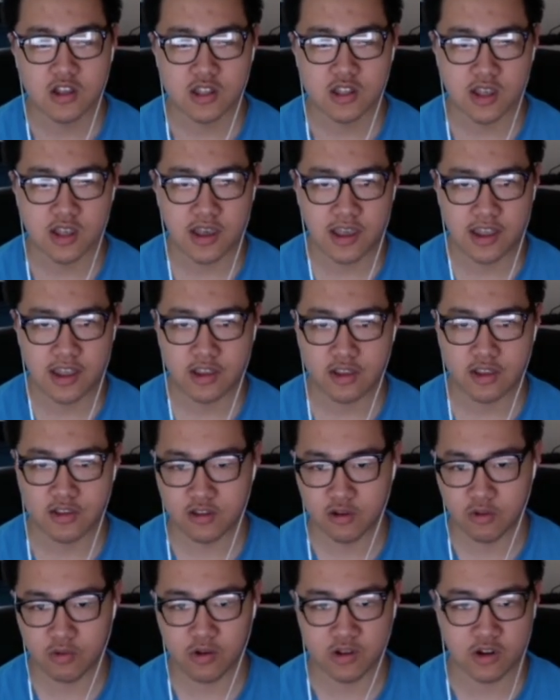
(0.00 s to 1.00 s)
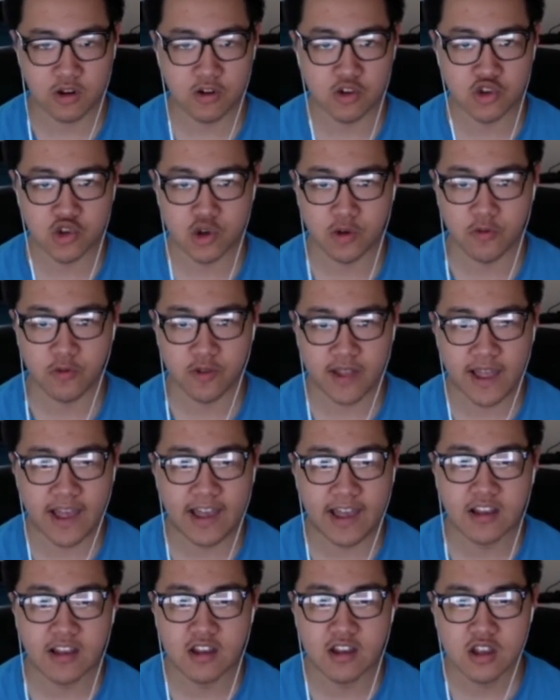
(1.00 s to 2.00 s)
and so return true for
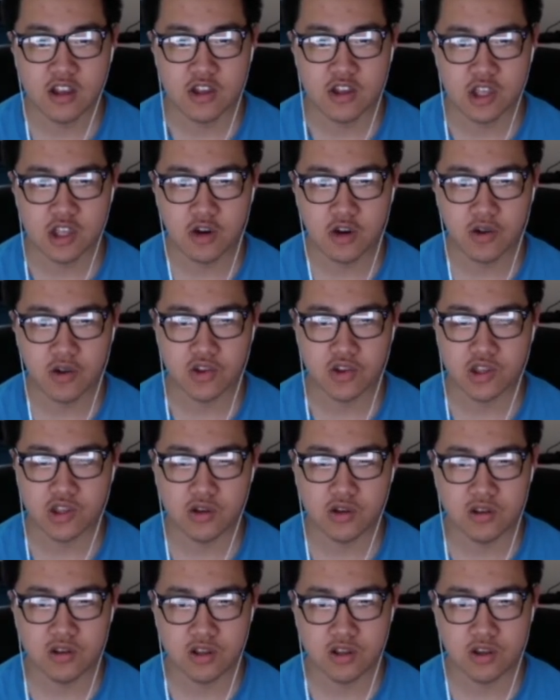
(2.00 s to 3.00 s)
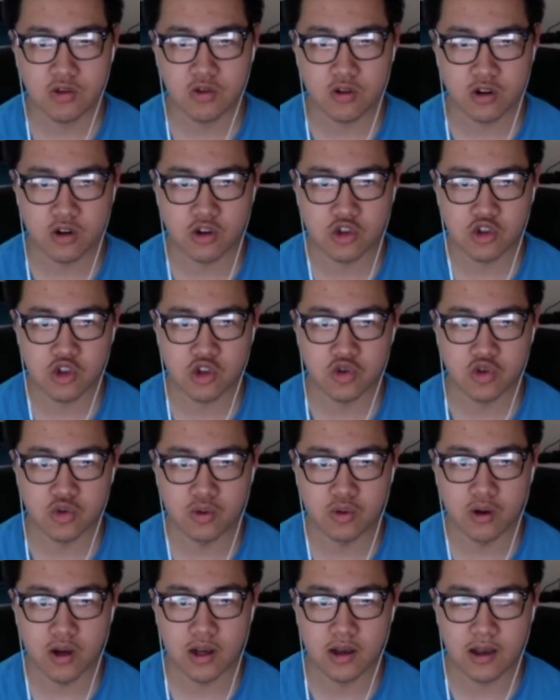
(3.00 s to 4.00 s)
that. So it's used in order
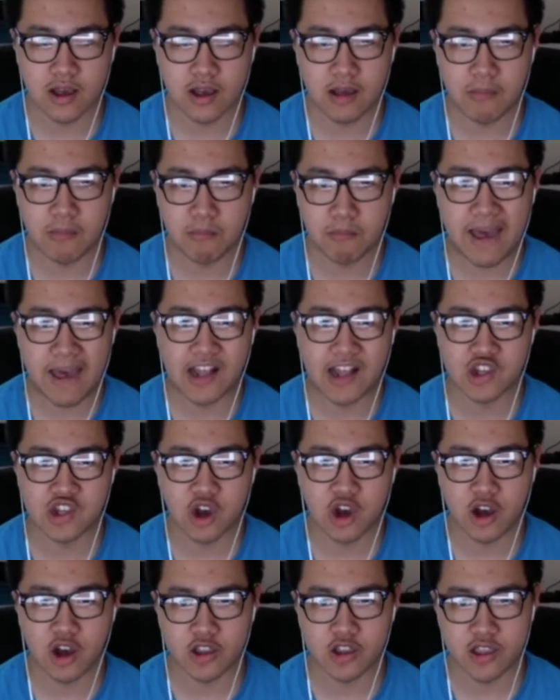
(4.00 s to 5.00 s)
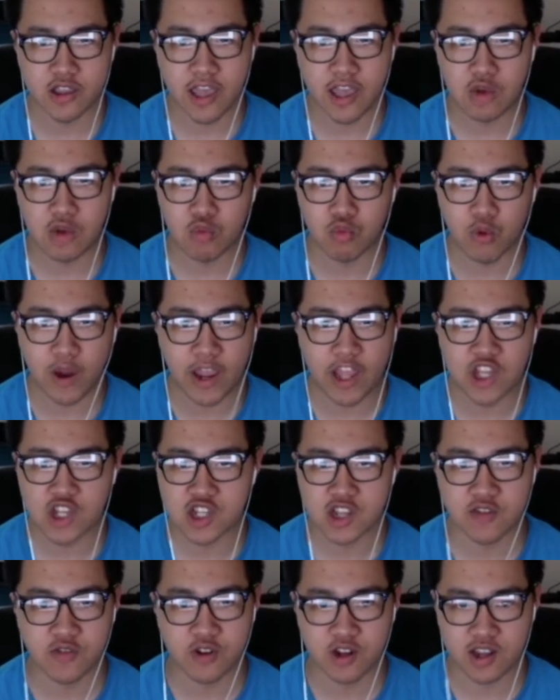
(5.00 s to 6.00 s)
to match on a range
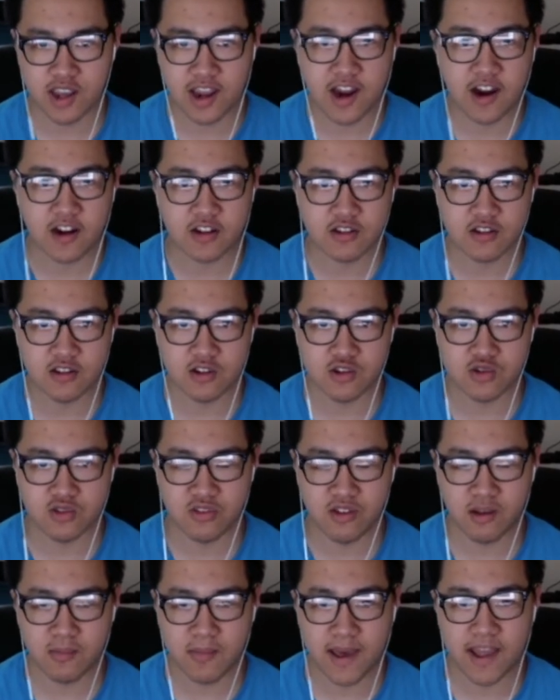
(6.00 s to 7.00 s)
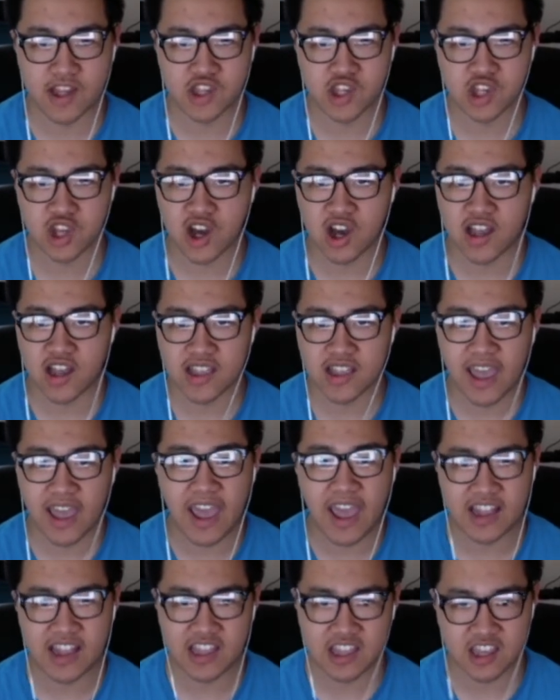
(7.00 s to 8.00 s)
of different characters without matching on
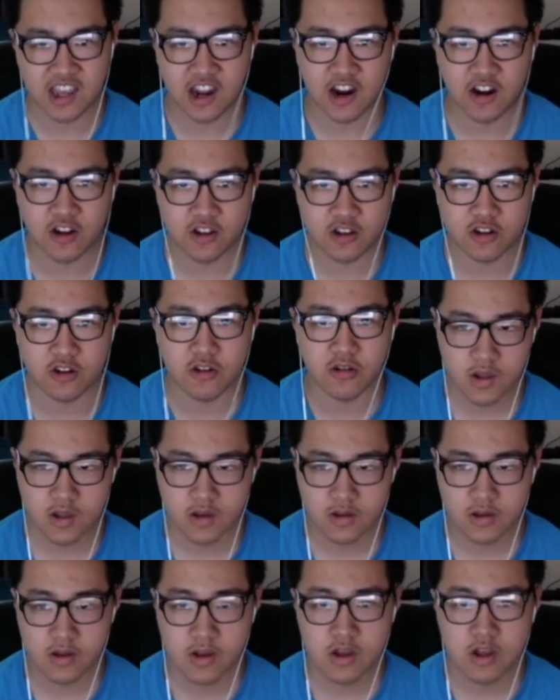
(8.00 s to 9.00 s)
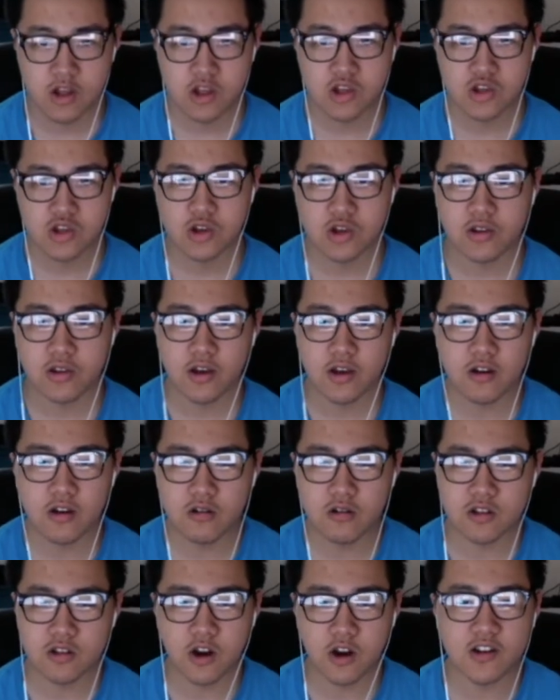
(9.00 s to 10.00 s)
any character. So
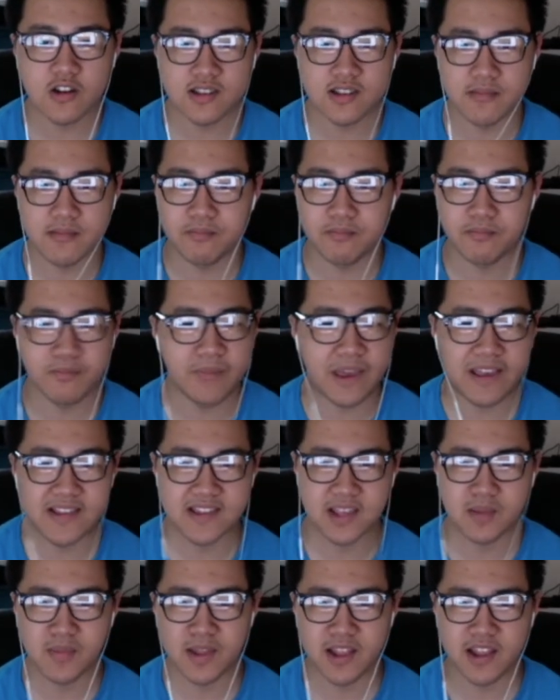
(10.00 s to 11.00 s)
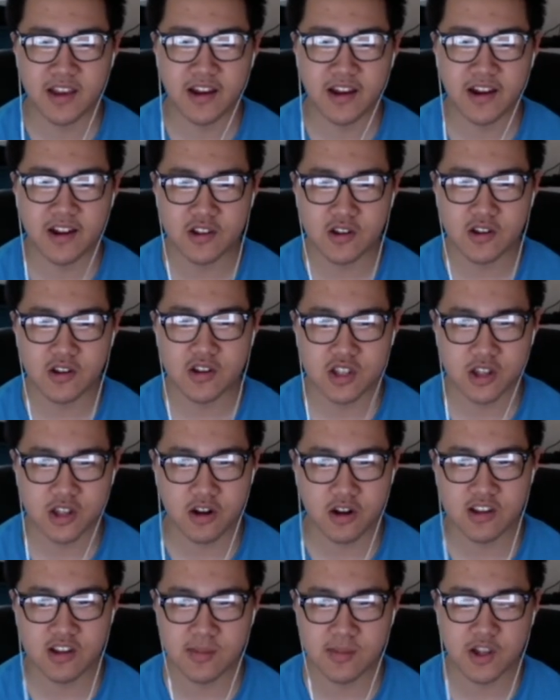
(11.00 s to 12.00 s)
those are some basic meta characters.
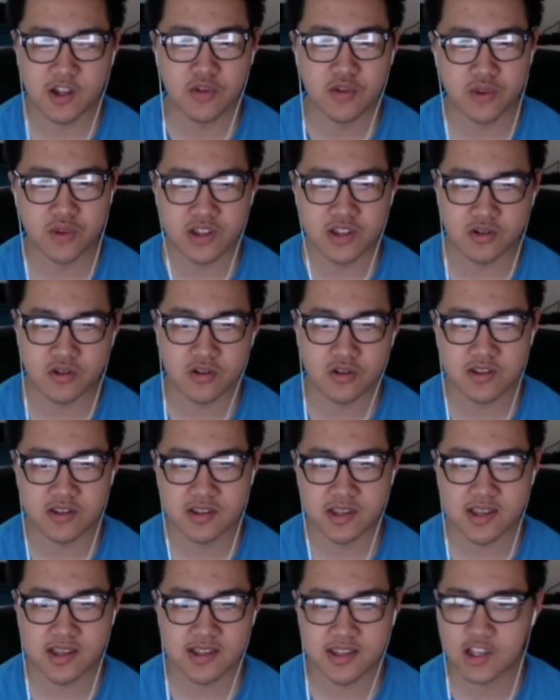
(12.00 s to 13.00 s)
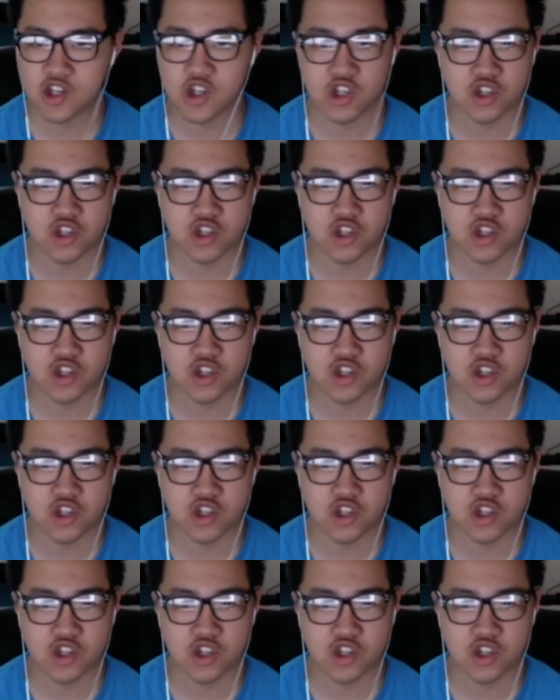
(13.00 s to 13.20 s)
There are some other resources such as